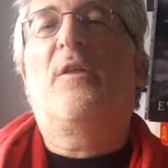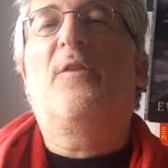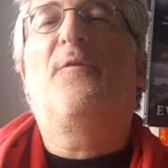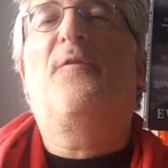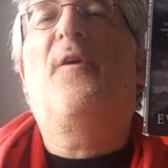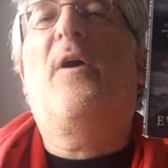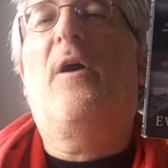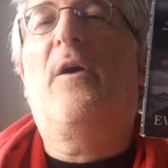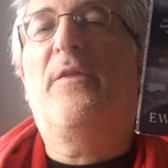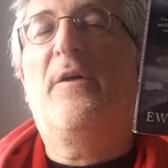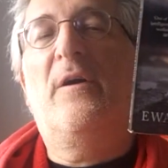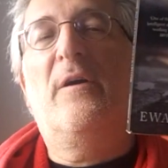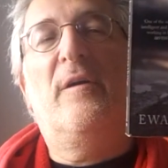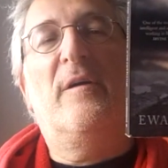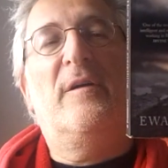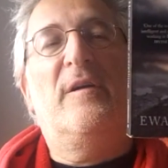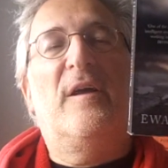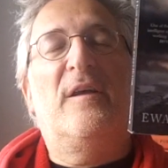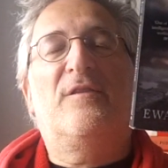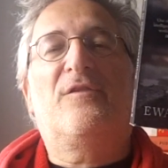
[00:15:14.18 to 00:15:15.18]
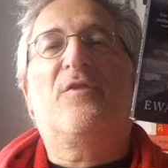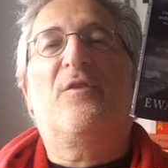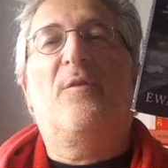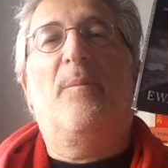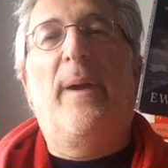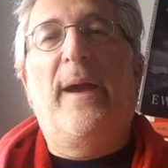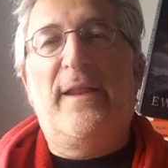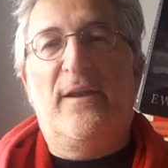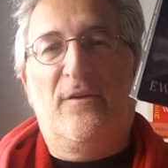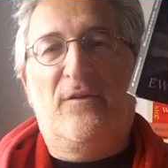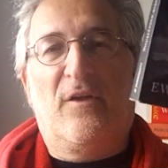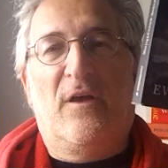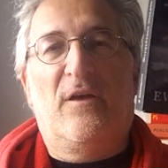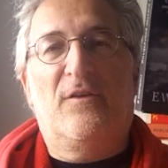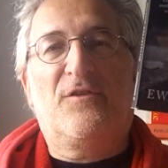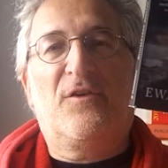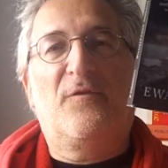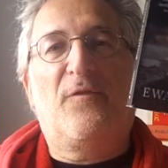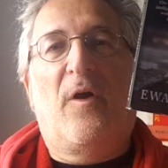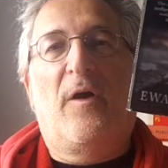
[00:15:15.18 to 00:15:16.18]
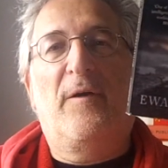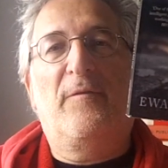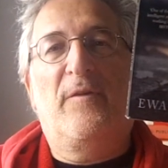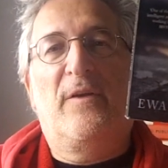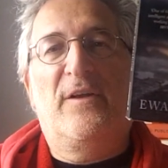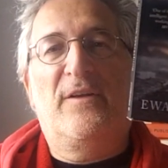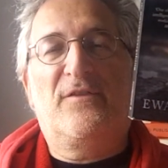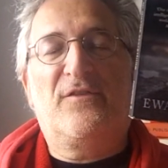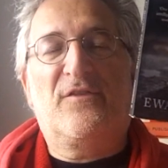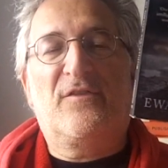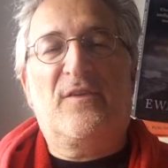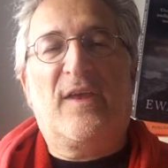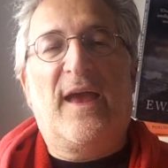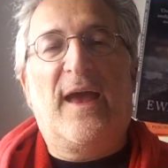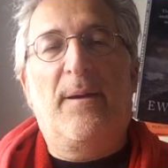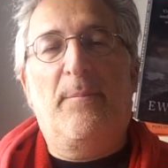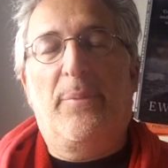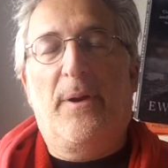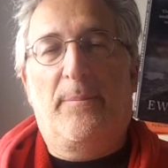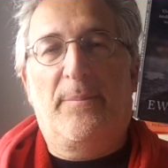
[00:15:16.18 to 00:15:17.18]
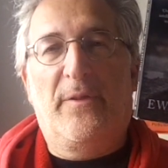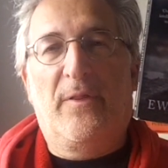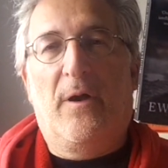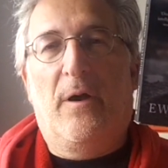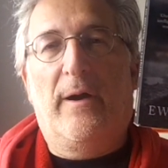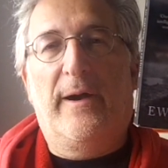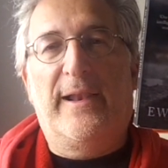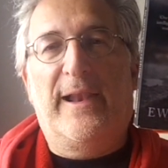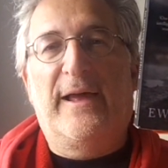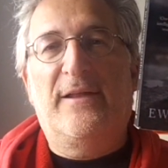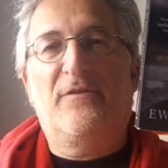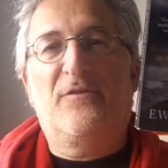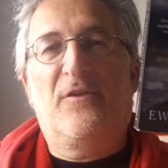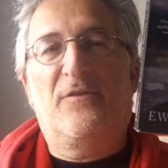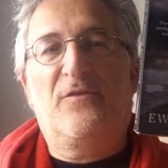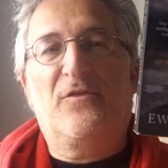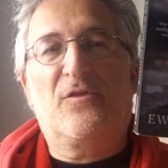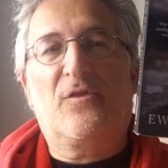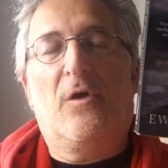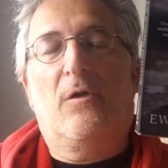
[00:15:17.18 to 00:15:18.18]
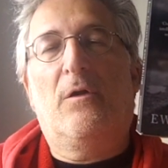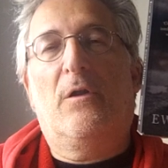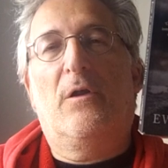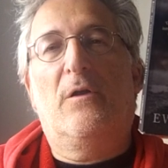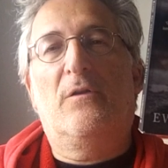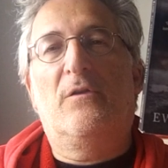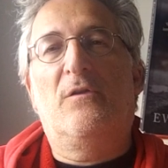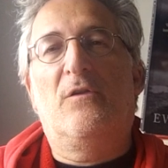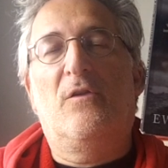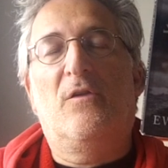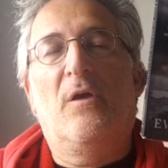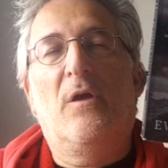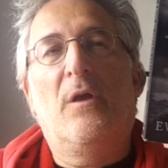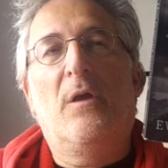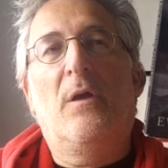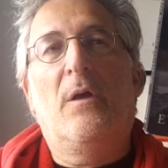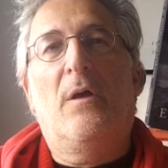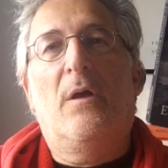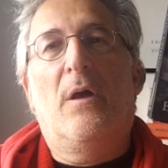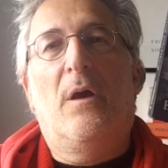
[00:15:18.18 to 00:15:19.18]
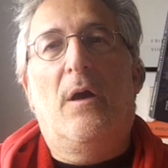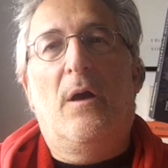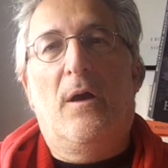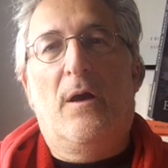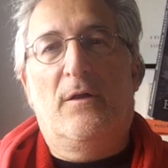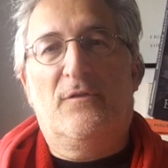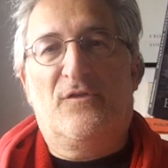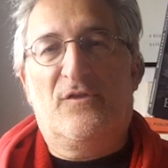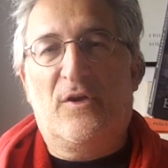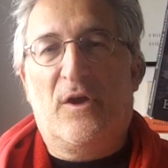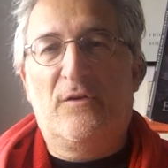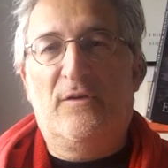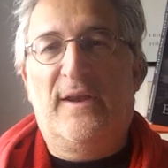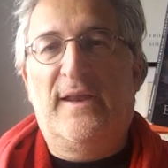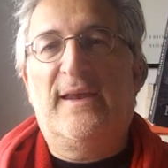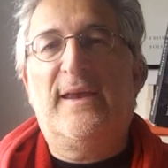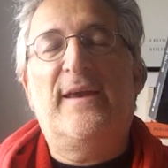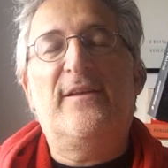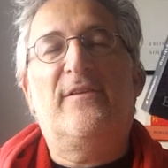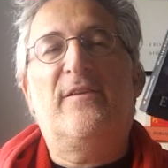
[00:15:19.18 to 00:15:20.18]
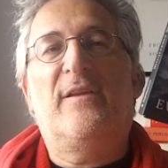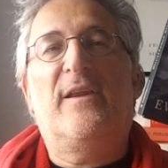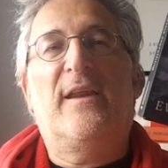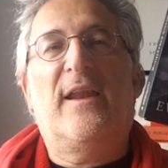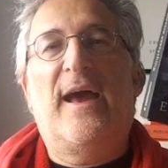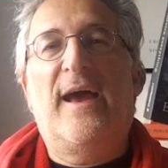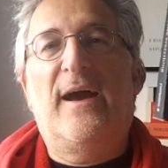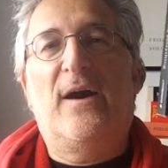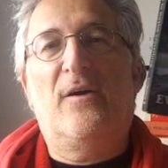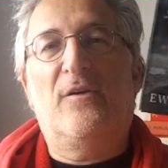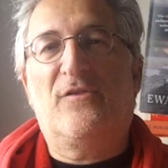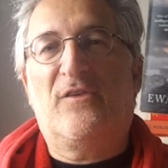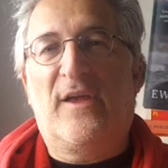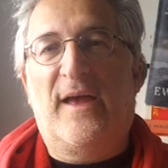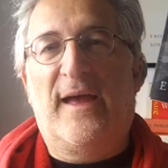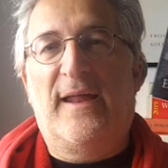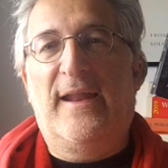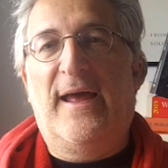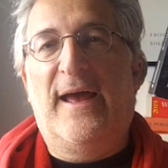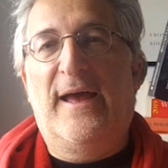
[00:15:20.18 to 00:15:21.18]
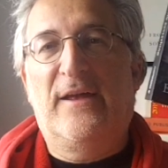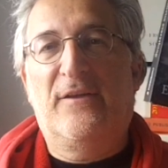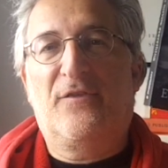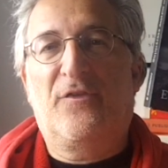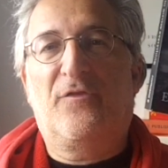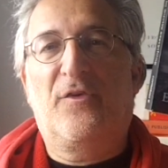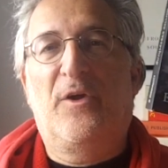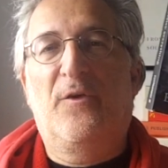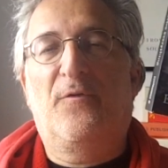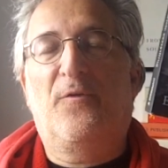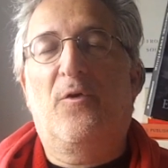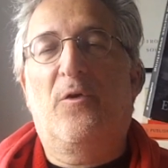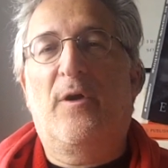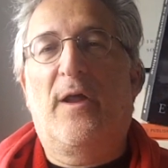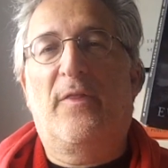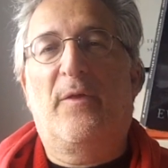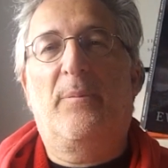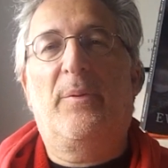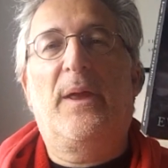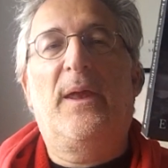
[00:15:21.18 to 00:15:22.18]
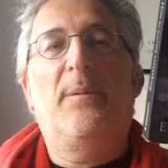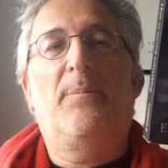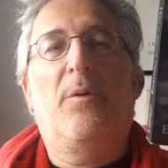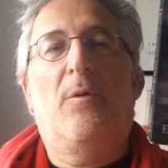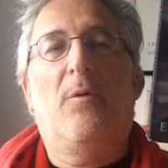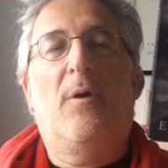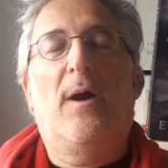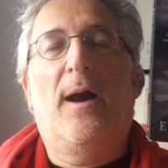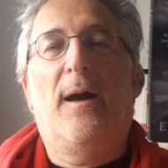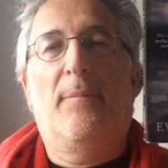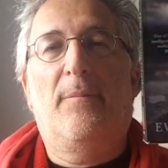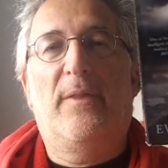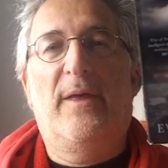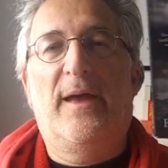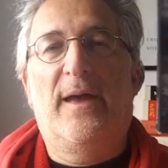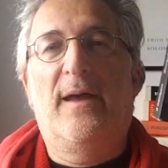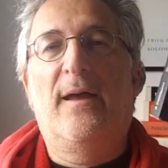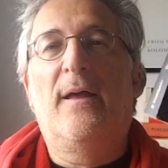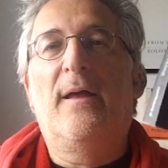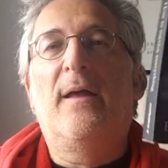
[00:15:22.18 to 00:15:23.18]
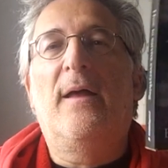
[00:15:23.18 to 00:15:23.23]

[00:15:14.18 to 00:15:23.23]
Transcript: So the father has sort of made a, a survivalist camp up in the Highlands of Scotland, uh, totally kitted it out, and has three or four other people up there.